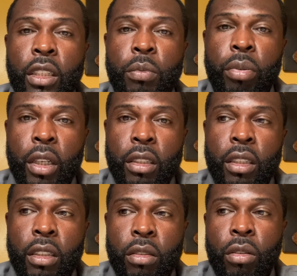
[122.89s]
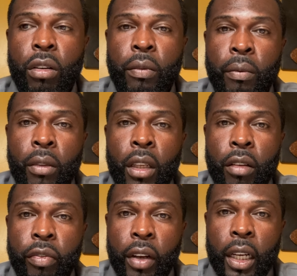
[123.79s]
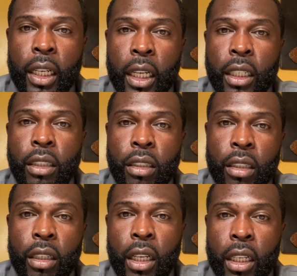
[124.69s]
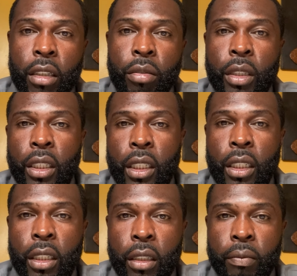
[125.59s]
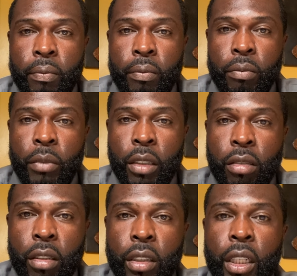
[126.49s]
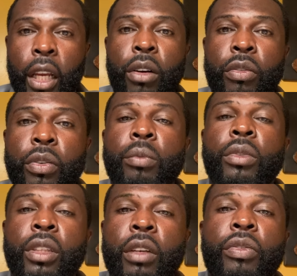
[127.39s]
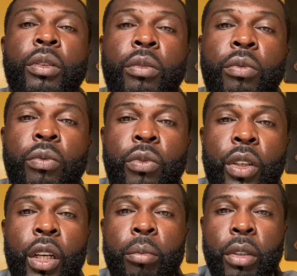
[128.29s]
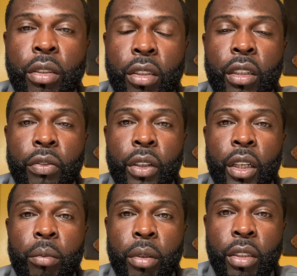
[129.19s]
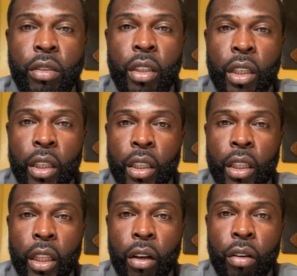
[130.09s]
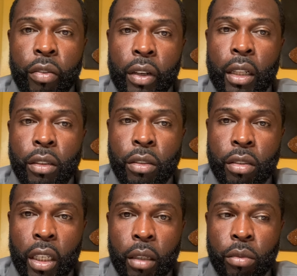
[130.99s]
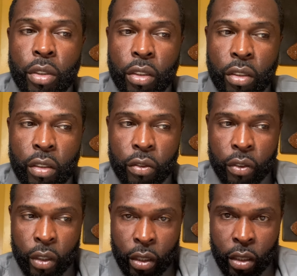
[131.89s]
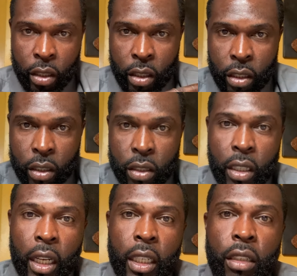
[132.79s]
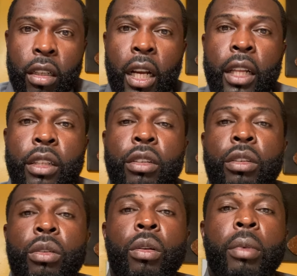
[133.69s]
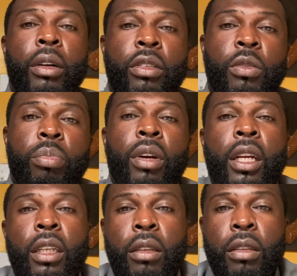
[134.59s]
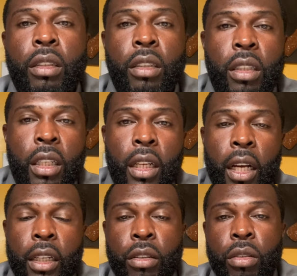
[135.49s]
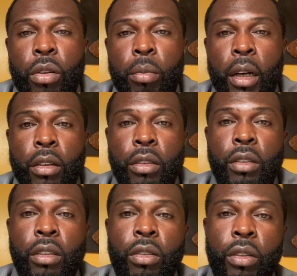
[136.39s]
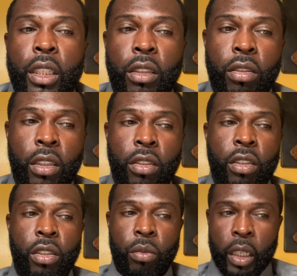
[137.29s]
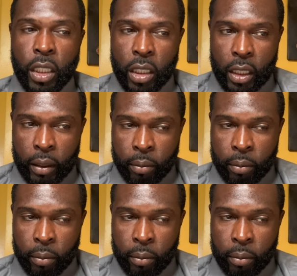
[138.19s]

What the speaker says: this process are finite, they're concrete, and basically they go from different companies to different companies. They all follow the same gist of deciding how they're going to go about this product and how they're going to go about going into this situation.